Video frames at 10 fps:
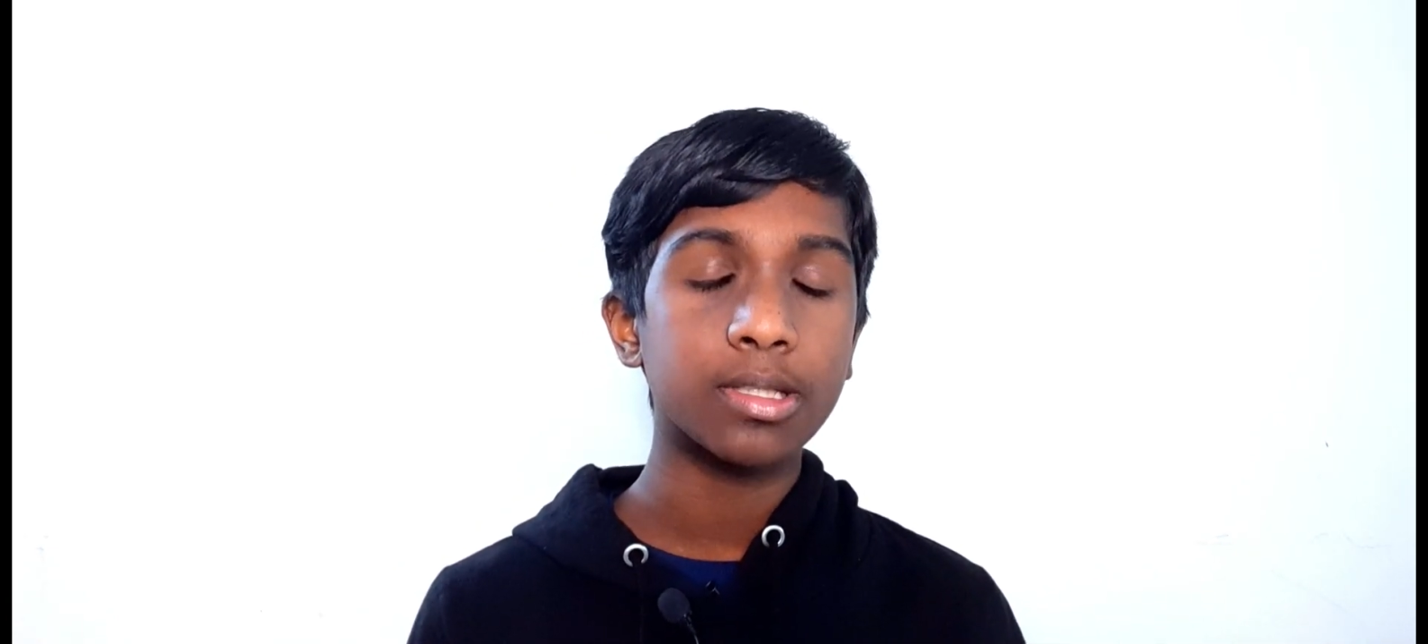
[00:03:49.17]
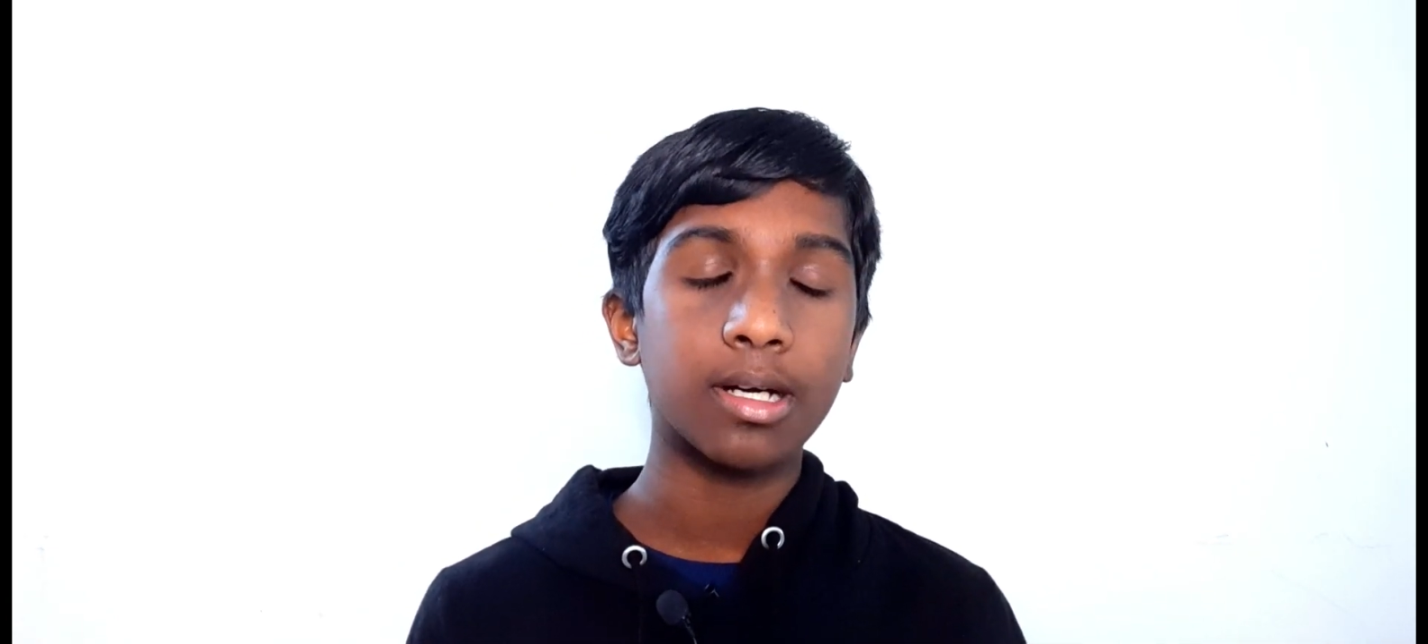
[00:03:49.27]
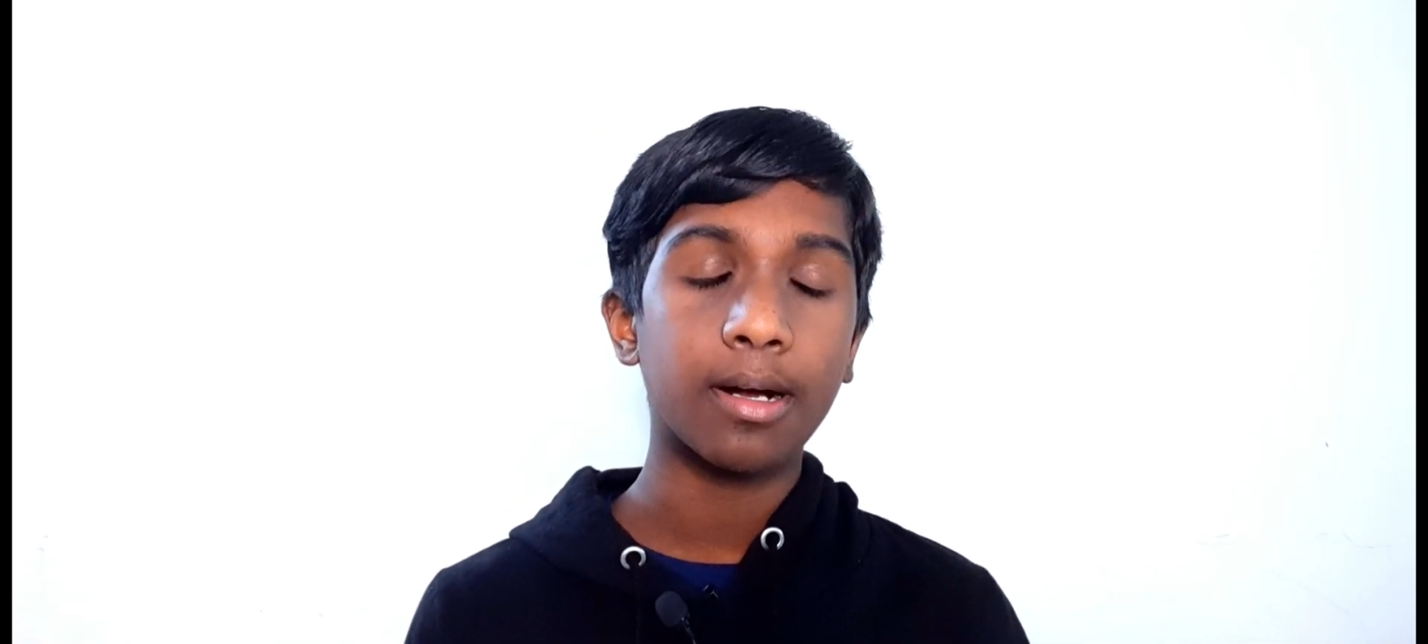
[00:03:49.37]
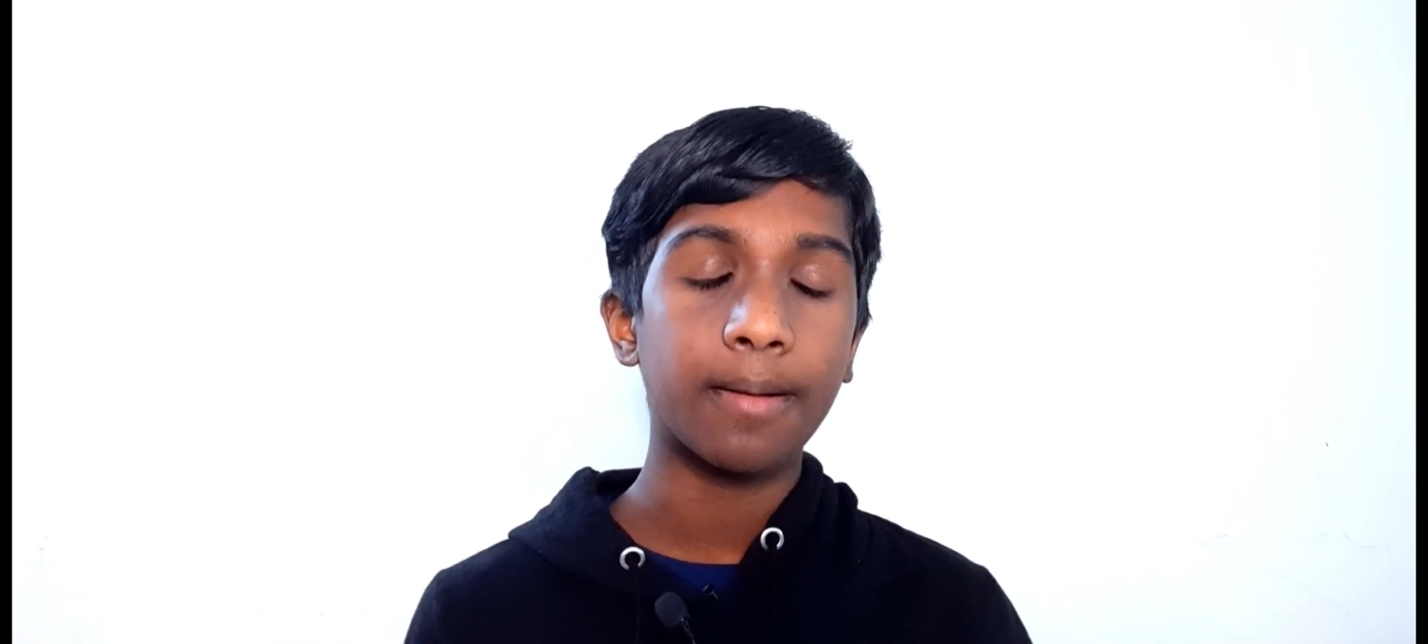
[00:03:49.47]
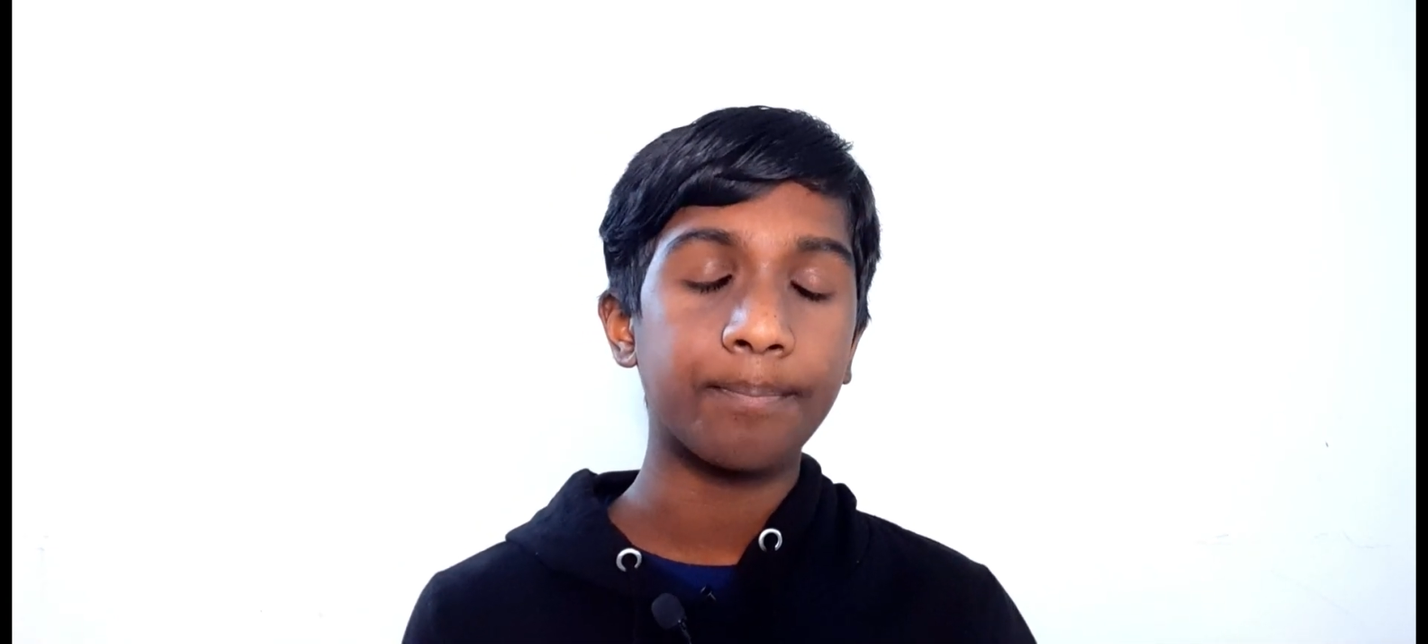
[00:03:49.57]

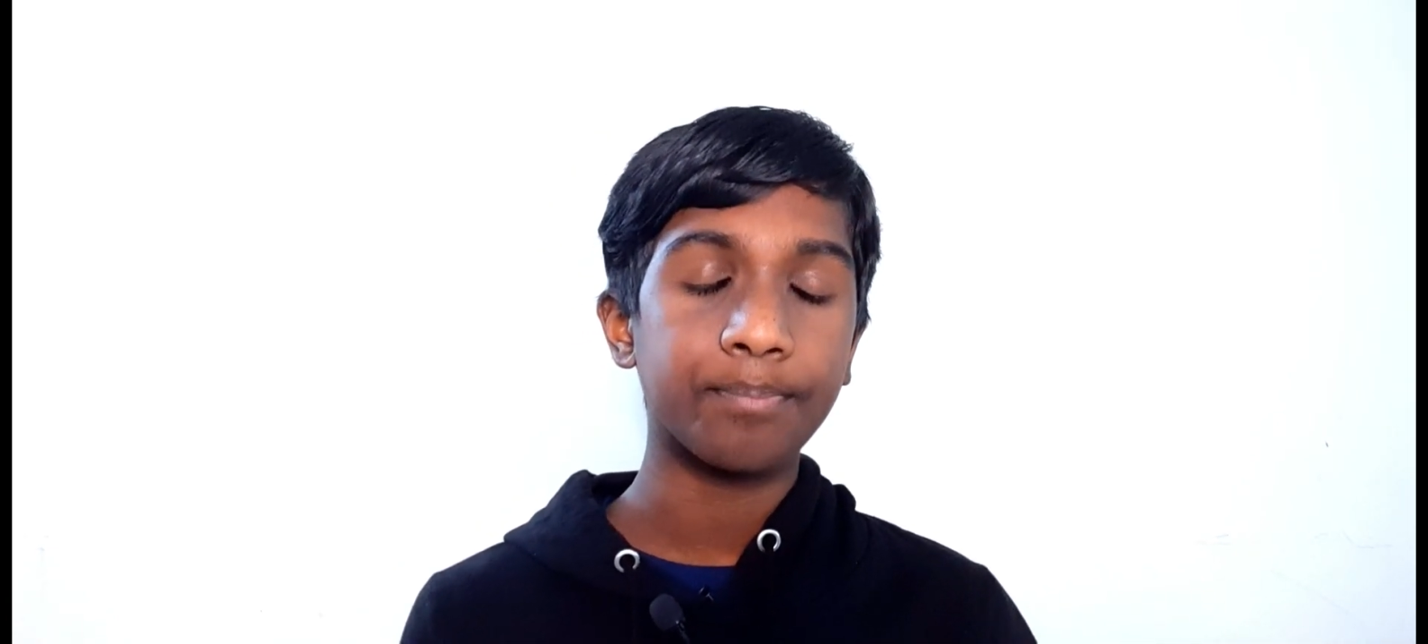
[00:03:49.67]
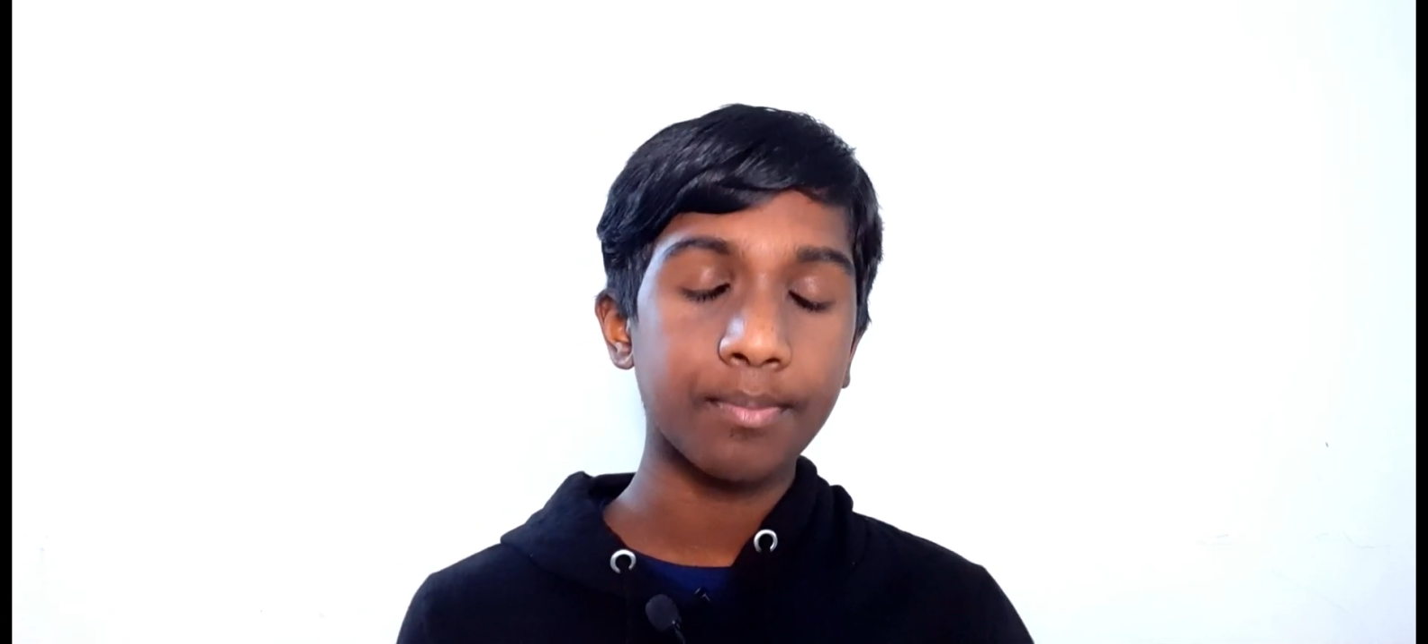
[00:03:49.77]
the